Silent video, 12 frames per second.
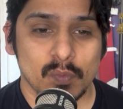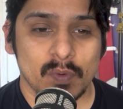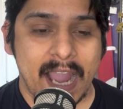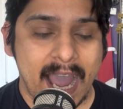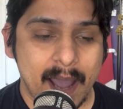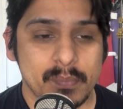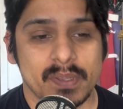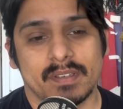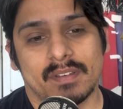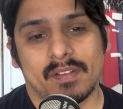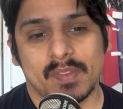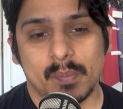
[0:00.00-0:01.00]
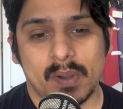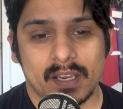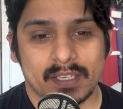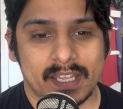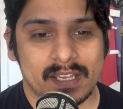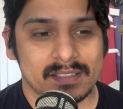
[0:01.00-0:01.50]
happened on the
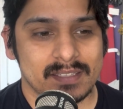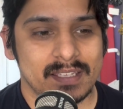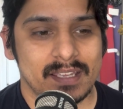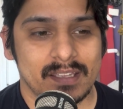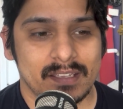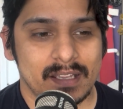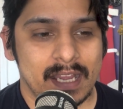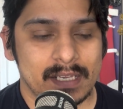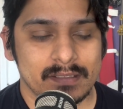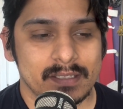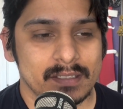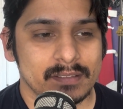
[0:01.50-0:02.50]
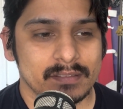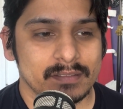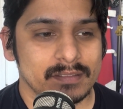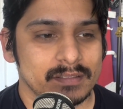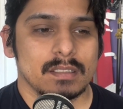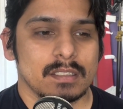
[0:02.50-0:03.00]
podcast that I
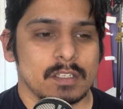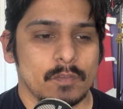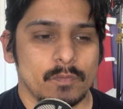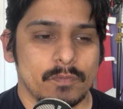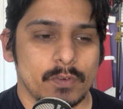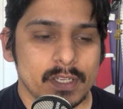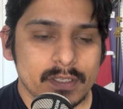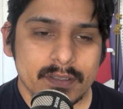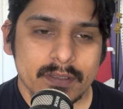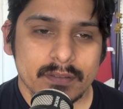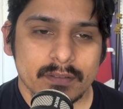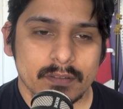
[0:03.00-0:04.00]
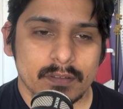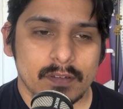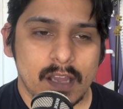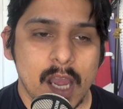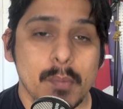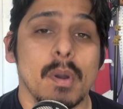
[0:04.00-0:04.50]
didn't confront,
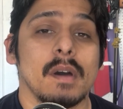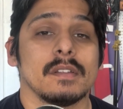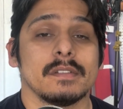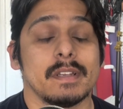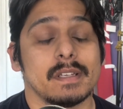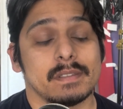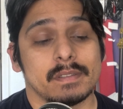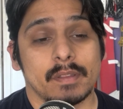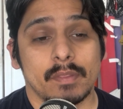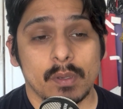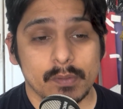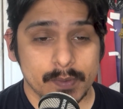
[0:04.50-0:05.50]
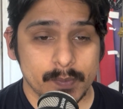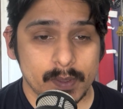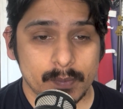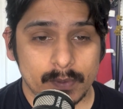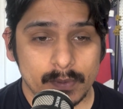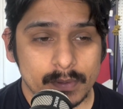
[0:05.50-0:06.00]
I apologize to those
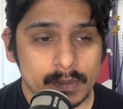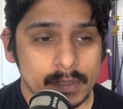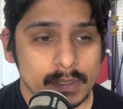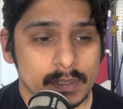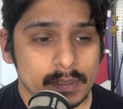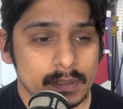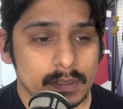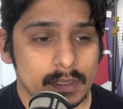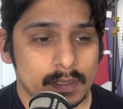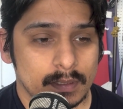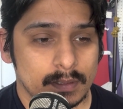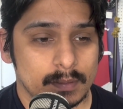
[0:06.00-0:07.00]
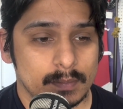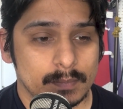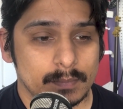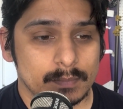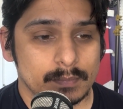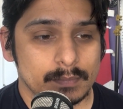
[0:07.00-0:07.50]
people,
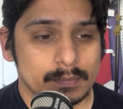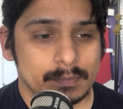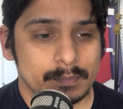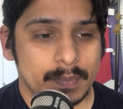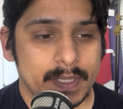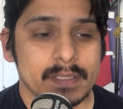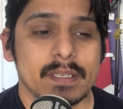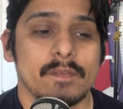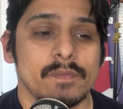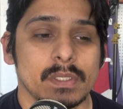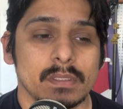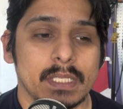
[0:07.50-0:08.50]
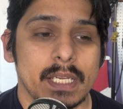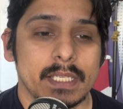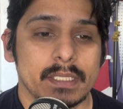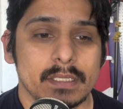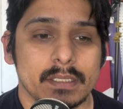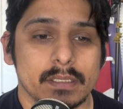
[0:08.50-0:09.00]
because I feel
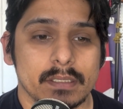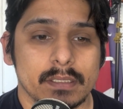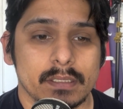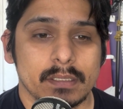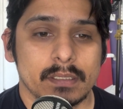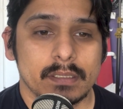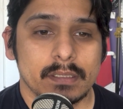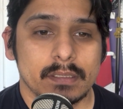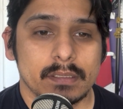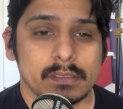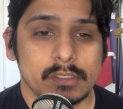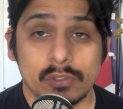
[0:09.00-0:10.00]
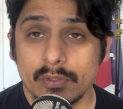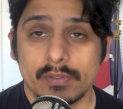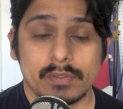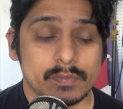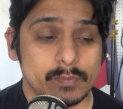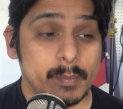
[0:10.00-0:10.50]
like you
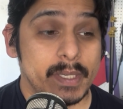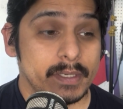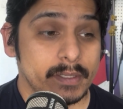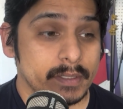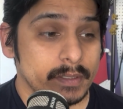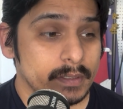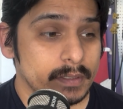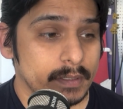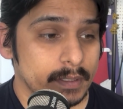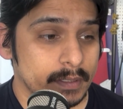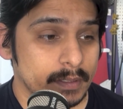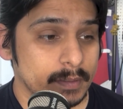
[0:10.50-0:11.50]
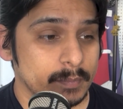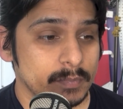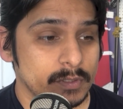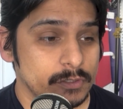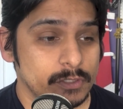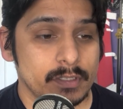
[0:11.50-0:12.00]
deserve better.
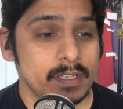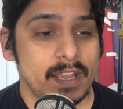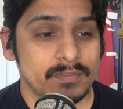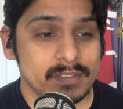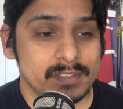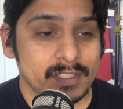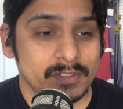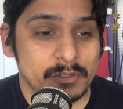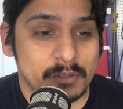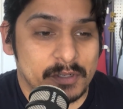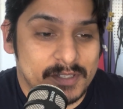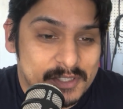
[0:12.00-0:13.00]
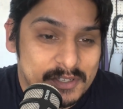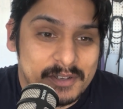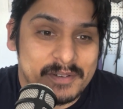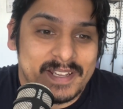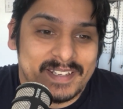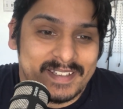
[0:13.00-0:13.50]
You shouldn't have to sit through a
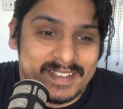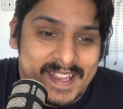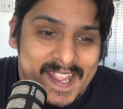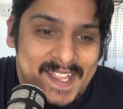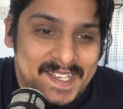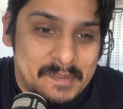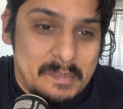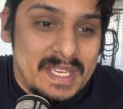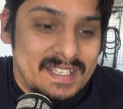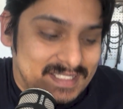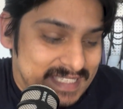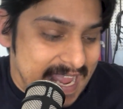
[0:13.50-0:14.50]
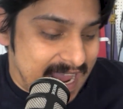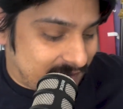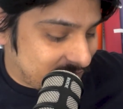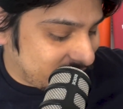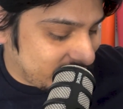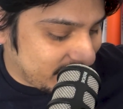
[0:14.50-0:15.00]
show and being attacked